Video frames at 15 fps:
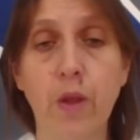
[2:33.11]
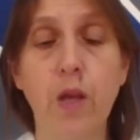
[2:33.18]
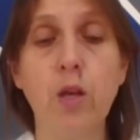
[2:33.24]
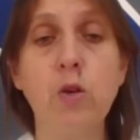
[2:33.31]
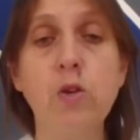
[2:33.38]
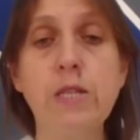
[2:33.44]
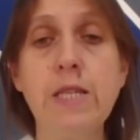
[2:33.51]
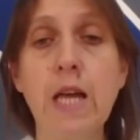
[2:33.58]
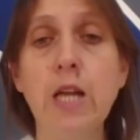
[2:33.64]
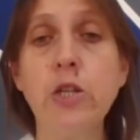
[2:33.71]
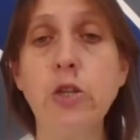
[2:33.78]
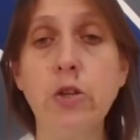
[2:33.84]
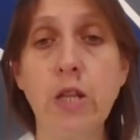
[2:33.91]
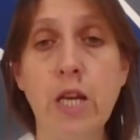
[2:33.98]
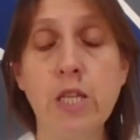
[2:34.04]
You
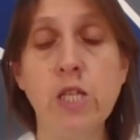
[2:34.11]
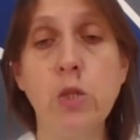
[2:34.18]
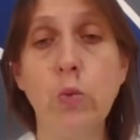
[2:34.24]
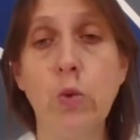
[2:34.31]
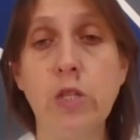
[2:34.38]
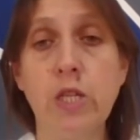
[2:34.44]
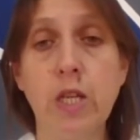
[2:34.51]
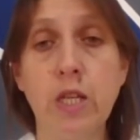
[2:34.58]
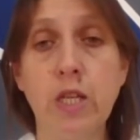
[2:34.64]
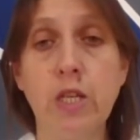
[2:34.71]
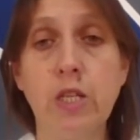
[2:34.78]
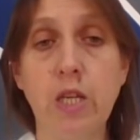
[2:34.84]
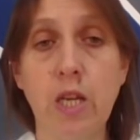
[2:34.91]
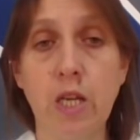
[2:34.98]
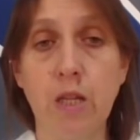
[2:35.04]
start your lesson with a
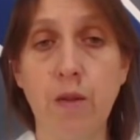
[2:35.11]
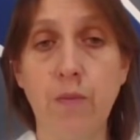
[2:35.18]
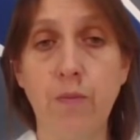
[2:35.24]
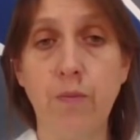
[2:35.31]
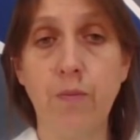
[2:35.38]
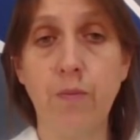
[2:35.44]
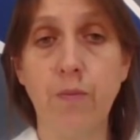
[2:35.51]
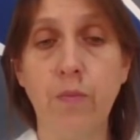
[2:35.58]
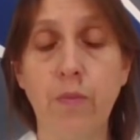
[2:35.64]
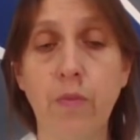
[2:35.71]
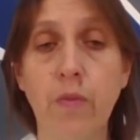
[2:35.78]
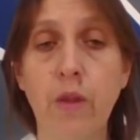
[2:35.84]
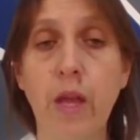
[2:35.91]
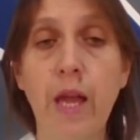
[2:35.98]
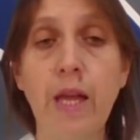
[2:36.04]
lead-in.
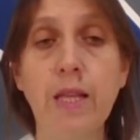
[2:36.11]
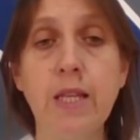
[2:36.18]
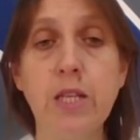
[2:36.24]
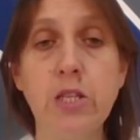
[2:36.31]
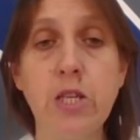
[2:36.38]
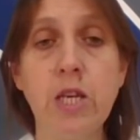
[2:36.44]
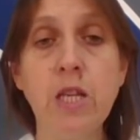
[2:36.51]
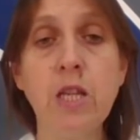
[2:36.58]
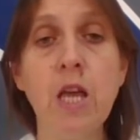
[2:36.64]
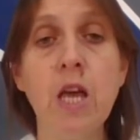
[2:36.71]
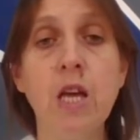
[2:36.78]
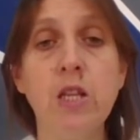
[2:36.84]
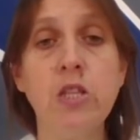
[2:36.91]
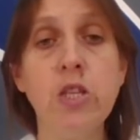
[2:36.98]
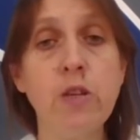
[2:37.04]
A lead-in
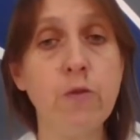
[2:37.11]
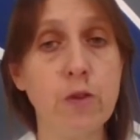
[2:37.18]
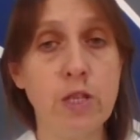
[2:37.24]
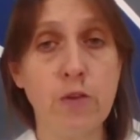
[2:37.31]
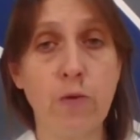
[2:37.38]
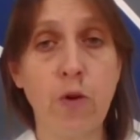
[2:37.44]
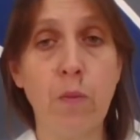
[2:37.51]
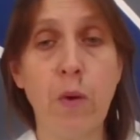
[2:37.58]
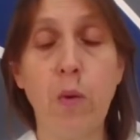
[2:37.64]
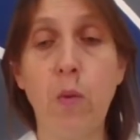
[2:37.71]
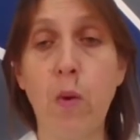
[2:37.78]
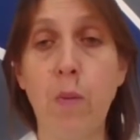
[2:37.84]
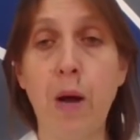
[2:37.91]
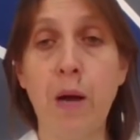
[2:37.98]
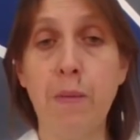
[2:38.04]
differs from a
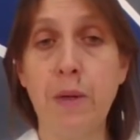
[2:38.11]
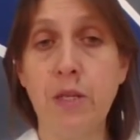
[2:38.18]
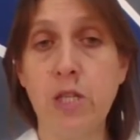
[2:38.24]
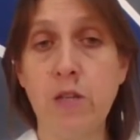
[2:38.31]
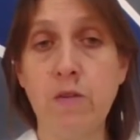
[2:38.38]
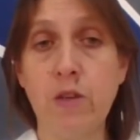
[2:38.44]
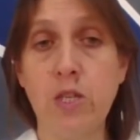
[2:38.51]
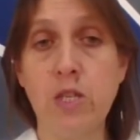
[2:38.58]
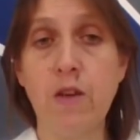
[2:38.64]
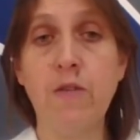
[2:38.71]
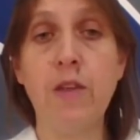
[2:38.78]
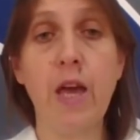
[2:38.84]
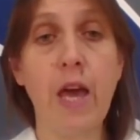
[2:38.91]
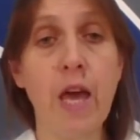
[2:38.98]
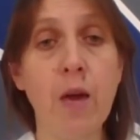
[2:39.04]
warm-up activity.
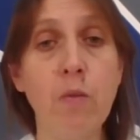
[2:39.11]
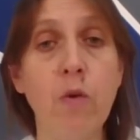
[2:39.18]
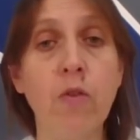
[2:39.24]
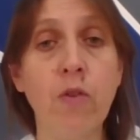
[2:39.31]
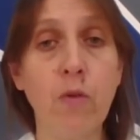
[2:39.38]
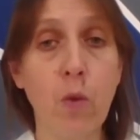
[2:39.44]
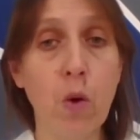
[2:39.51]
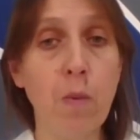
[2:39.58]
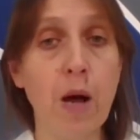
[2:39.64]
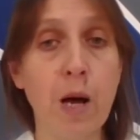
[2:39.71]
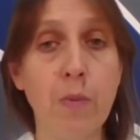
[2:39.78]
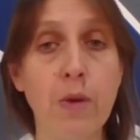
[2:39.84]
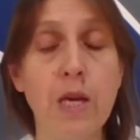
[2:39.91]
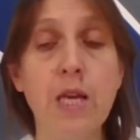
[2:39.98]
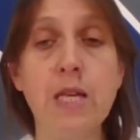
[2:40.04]
The aim of a
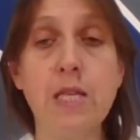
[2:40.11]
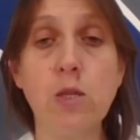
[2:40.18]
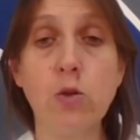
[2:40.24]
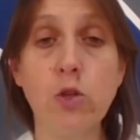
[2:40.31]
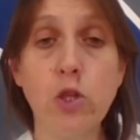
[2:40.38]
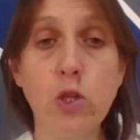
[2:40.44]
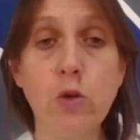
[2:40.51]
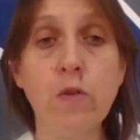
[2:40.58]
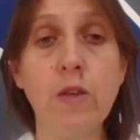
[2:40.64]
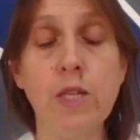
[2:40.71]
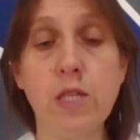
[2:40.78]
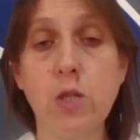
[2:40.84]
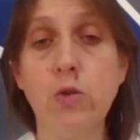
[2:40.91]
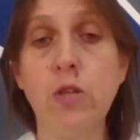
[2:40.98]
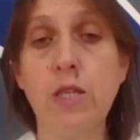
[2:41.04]
warm-up is to tune the
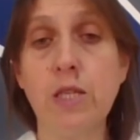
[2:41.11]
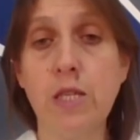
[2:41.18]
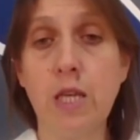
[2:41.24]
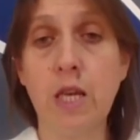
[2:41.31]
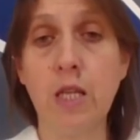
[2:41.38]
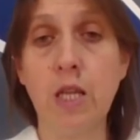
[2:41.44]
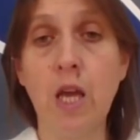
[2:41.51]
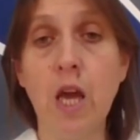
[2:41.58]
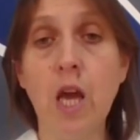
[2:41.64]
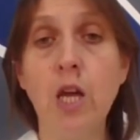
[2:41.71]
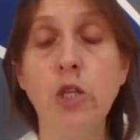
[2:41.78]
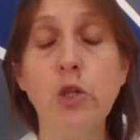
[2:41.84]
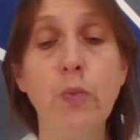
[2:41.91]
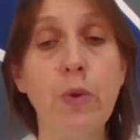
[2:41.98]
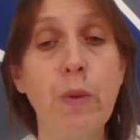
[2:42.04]
students in,
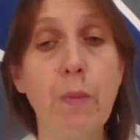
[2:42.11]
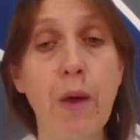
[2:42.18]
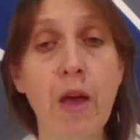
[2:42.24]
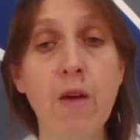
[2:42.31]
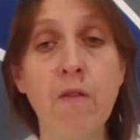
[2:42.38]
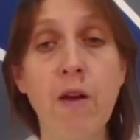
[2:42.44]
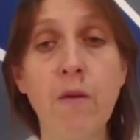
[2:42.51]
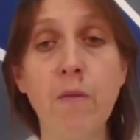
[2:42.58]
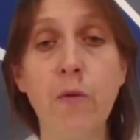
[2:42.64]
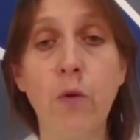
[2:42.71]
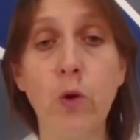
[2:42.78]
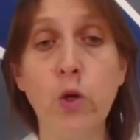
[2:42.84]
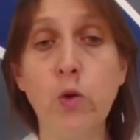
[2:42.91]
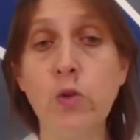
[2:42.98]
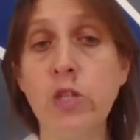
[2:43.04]
to prepare them
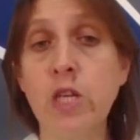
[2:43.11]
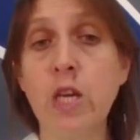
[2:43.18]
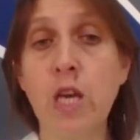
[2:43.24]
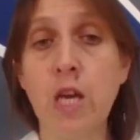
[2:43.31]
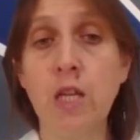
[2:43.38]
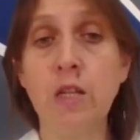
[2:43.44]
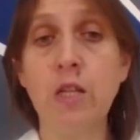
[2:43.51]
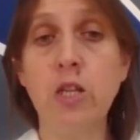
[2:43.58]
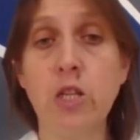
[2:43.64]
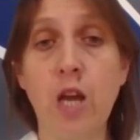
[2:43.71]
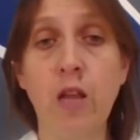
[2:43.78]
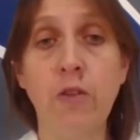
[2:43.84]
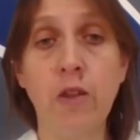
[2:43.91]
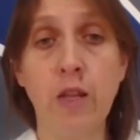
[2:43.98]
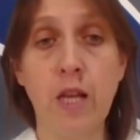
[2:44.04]
for using English
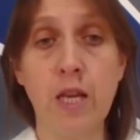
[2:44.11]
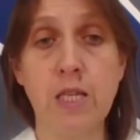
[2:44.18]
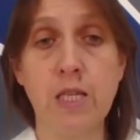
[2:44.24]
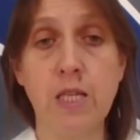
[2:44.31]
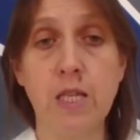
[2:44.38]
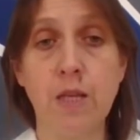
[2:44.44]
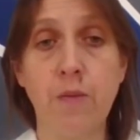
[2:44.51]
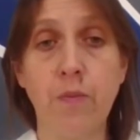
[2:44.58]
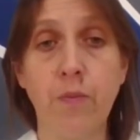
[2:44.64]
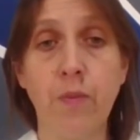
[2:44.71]
at the lesson.